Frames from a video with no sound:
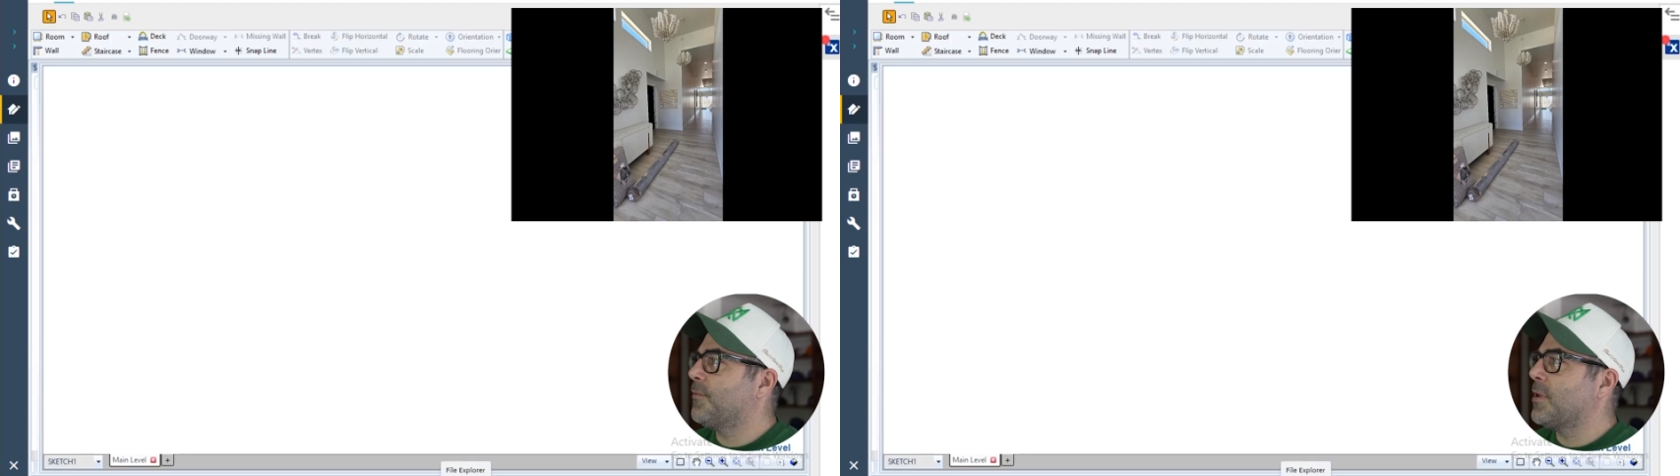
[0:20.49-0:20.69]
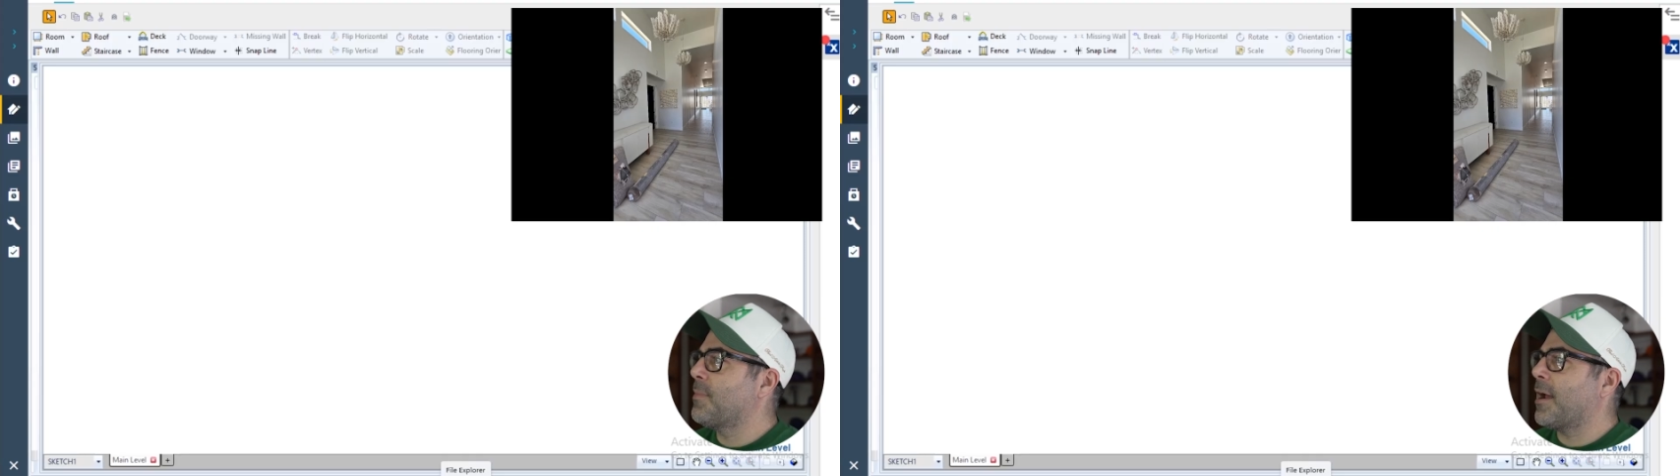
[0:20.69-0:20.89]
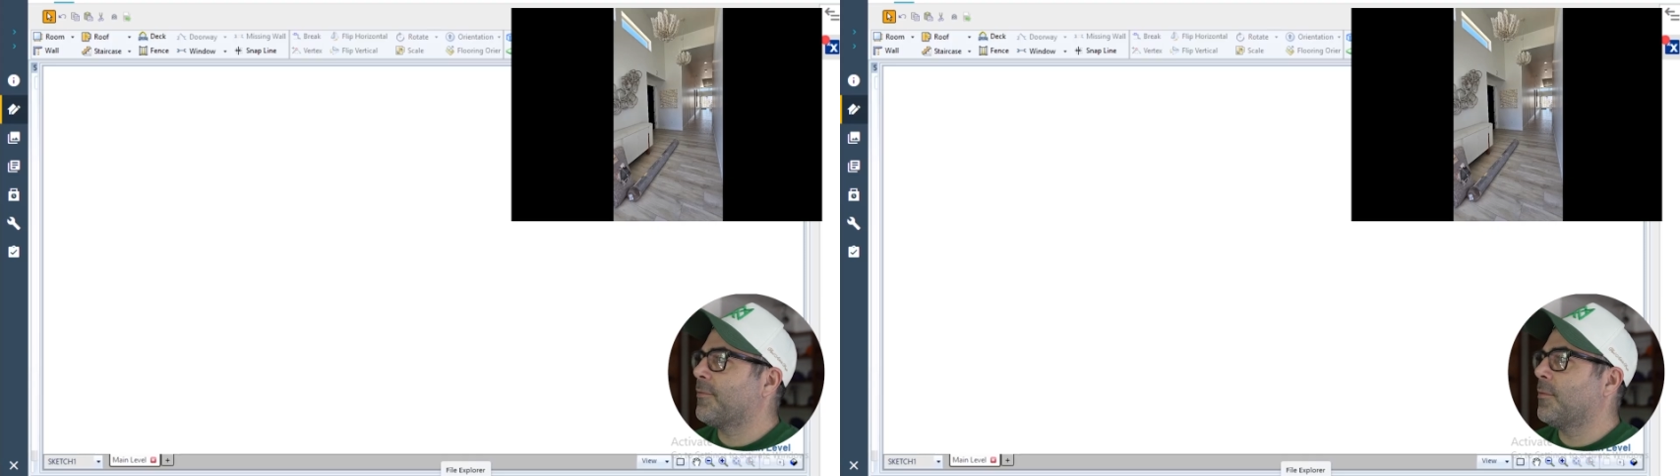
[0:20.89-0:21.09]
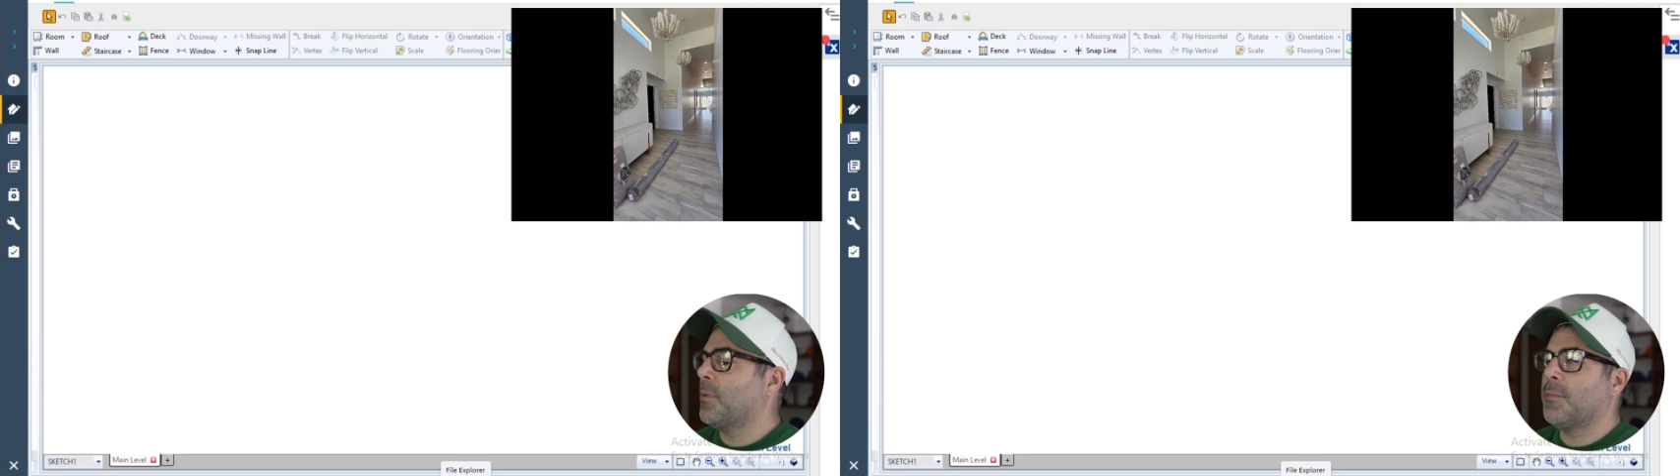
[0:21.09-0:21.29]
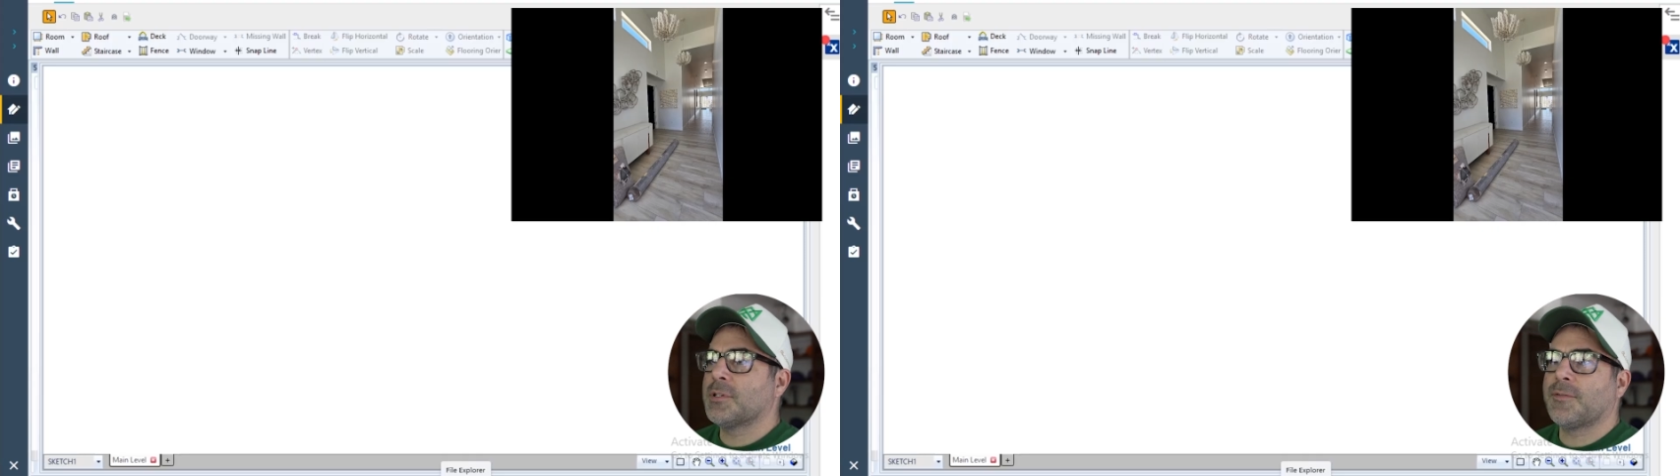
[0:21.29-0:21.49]
feedback from
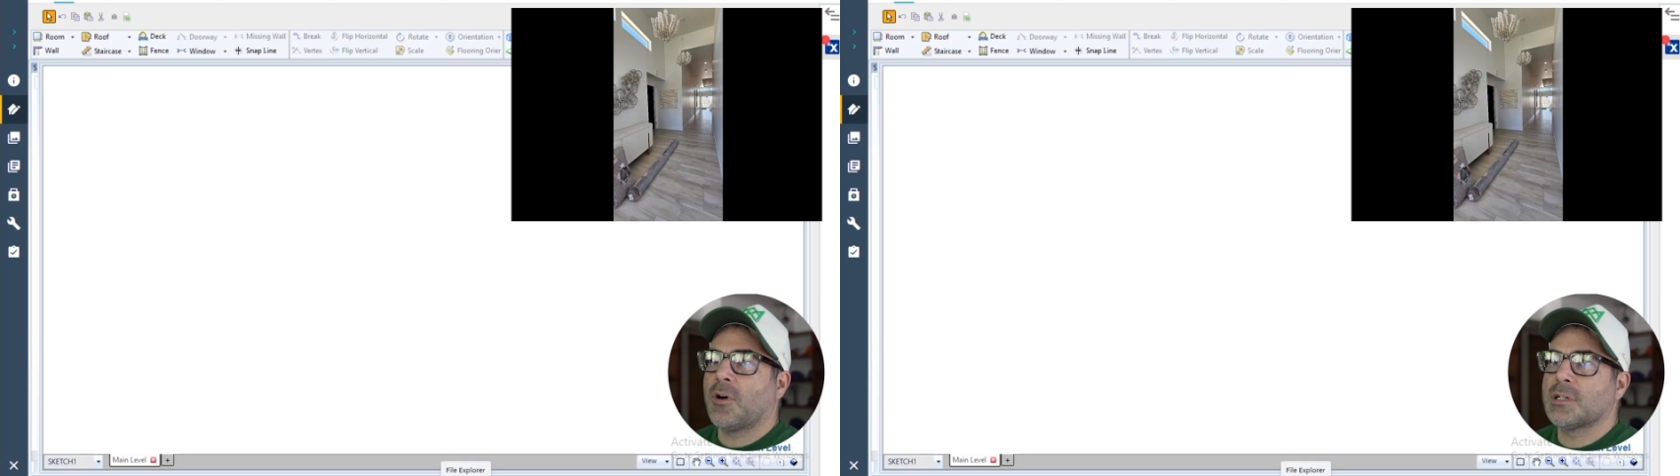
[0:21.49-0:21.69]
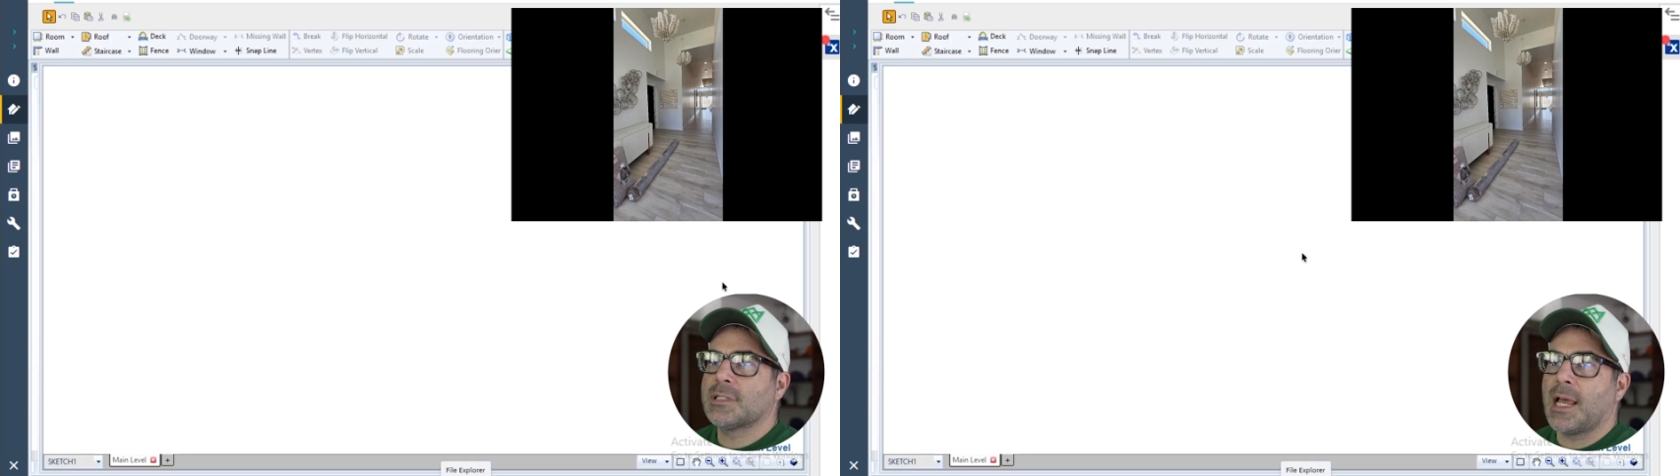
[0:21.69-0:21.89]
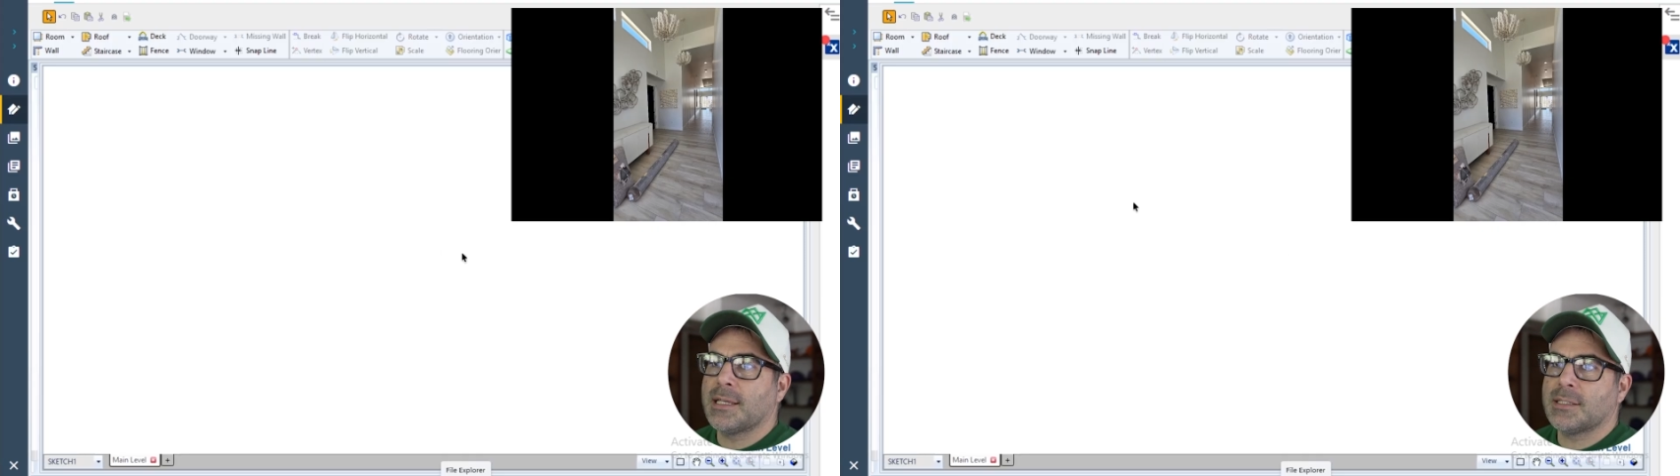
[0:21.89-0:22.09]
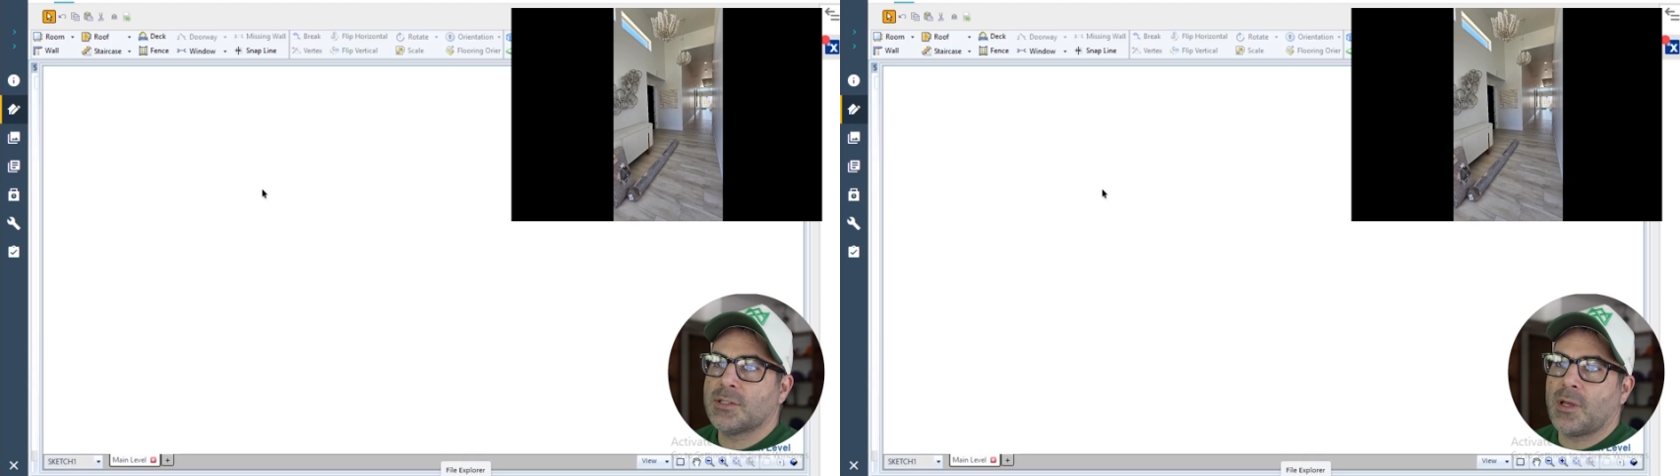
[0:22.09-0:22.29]
them as far as sizes.